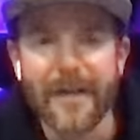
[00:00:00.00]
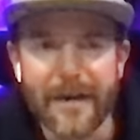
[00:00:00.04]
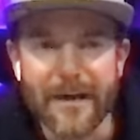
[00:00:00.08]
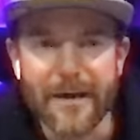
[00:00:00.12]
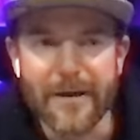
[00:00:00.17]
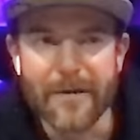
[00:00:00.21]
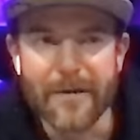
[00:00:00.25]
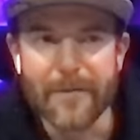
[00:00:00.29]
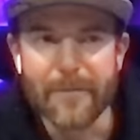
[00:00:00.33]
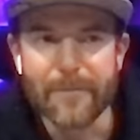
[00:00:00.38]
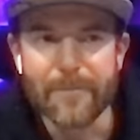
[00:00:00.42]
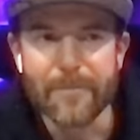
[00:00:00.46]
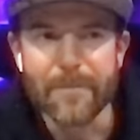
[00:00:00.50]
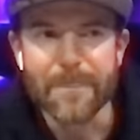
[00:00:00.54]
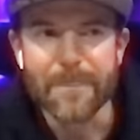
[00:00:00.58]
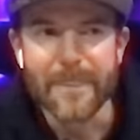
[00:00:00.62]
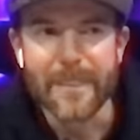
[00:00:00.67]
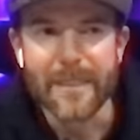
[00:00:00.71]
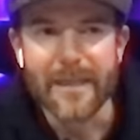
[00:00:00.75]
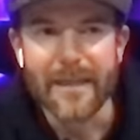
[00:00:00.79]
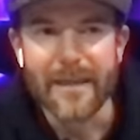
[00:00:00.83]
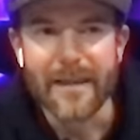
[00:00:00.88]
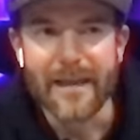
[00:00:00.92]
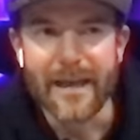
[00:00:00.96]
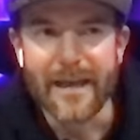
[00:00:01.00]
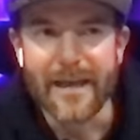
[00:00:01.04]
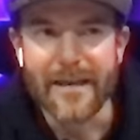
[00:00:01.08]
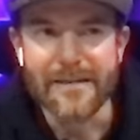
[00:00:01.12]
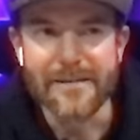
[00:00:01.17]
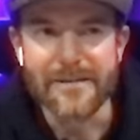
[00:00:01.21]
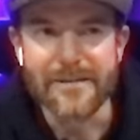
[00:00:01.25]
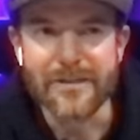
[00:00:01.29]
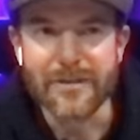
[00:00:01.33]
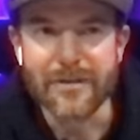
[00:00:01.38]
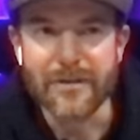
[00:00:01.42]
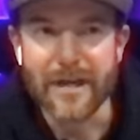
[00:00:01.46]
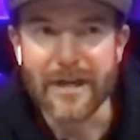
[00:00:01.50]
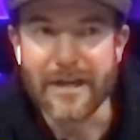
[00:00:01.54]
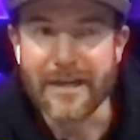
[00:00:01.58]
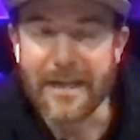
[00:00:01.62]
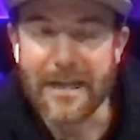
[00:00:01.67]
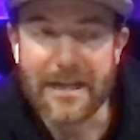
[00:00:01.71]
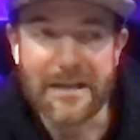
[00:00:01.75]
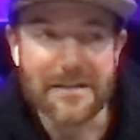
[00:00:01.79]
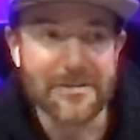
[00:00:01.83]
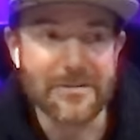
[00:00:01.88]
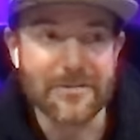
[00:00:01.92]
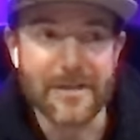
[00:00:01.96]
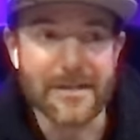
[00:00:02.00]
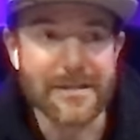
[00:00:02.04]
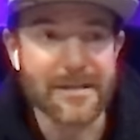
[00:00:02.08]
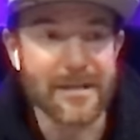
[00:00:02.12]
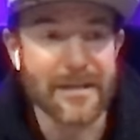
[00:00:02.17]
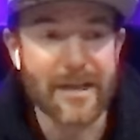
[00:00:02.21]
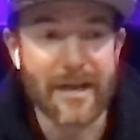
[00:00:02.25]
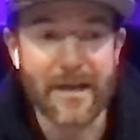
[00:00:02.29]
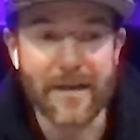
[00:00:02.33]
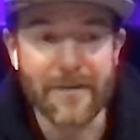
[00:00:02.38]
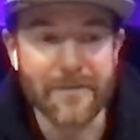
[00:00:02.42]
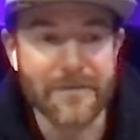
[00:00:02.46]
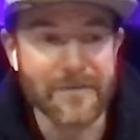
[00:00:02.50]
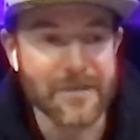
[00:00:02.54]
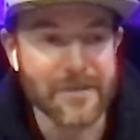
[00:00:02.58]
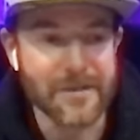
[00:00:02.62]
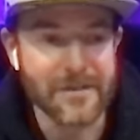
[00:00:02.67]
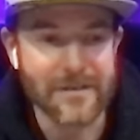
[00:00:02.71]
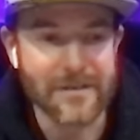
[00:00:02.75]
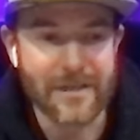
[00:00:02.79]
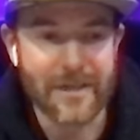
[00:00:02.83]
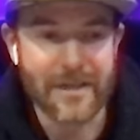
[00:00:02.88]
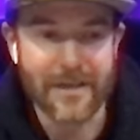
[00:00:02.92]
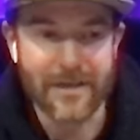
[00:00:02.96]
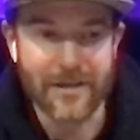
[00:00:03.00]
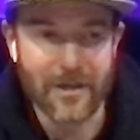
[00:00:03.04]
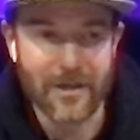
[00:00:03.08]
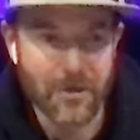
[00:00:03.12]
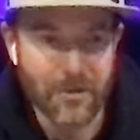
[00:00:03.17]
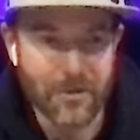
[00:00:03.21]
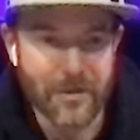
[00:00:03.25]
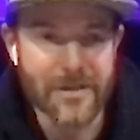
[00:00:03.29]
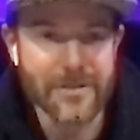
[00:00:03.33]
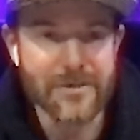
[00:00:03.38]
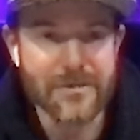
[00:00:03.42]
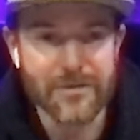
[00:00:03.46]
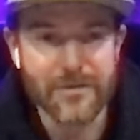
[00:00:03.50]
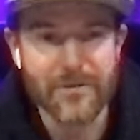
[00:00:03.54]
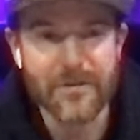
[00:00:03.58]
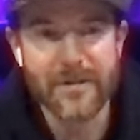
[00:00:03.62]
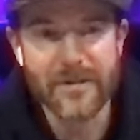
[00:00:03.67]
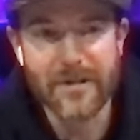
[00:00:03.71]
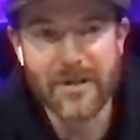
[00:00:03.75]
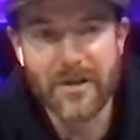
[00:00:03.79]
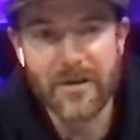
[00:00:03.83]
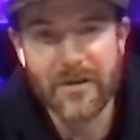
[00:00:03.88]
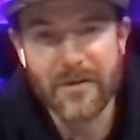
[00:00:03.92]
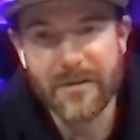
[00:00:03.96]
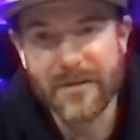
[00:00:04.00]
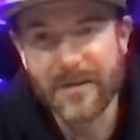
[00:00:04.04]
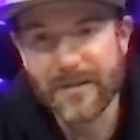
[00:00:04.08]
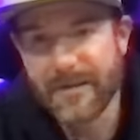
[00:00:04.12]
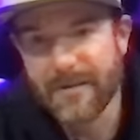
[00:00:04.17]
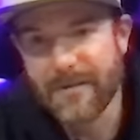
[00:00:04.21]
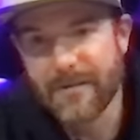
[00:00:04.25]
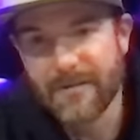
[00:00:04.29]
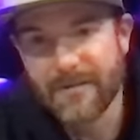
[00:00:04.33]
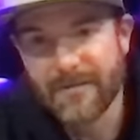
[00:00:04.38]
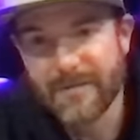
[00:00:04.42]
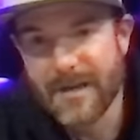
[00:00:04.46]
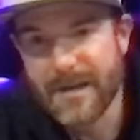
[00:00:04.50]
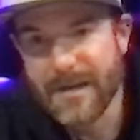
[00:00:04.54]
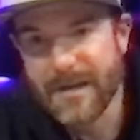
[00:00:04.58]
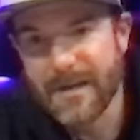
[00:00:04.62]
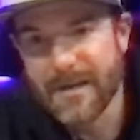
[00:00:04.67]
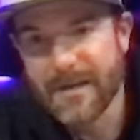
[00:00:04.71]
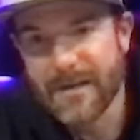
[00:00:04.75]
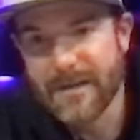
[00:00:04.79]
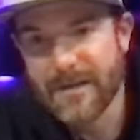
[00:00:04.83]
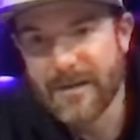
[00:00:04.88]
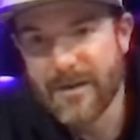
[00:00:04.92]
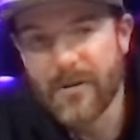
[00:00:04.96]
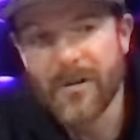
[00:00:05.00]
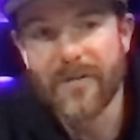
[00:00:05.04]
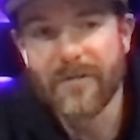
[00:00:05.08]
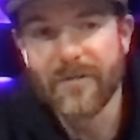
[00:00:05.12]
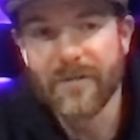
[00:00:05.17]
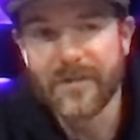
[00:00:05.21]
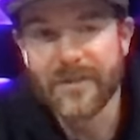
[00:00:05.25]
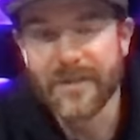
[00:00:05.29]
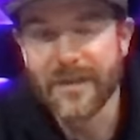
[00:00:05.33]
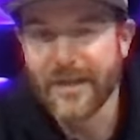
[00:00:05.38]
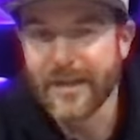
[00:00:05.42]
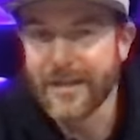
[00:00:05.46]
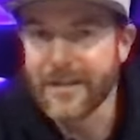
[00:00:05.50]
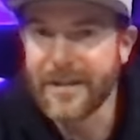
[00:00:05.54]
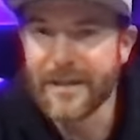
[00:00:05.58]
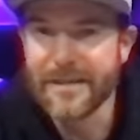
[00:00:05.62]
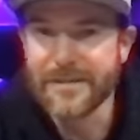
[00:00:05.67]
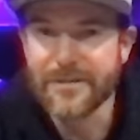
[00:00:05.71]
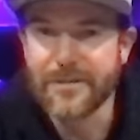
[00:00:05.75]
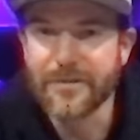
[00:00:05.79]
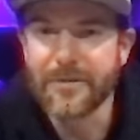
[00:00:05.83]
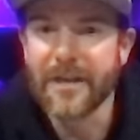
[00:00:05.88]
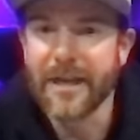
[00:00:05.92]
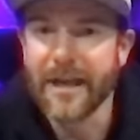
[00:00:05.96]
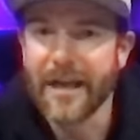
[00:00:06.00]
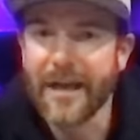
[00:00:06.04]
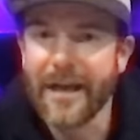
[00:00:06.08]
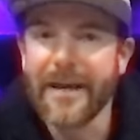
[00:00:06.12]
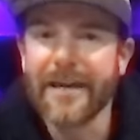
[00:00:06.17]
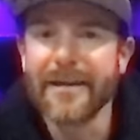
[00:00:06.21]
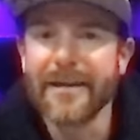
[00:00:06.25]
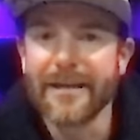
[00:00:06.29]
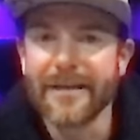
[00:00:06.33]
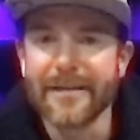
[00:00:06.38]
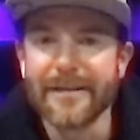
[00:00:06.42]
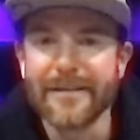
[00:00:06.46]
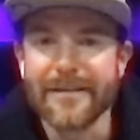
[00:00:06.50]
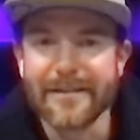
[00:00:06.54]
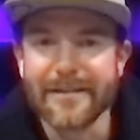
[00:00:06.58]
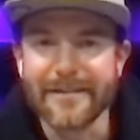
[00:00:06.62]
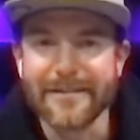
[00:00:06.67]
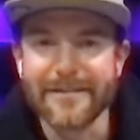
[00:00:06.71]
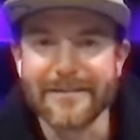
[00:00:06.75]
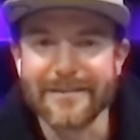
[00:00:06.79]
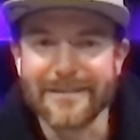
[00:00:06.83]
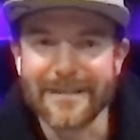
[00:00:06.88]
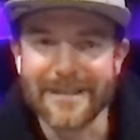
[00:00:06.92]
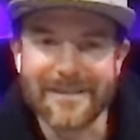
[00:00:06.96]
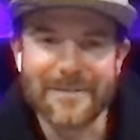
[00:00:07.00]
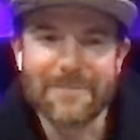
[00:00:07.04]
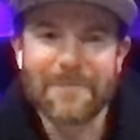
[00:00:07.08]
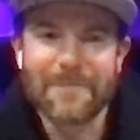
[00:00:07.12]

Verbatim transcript: Um, and so I can't stress enough, just like go into it knowing that you're not going to know everything, and that's okay because that's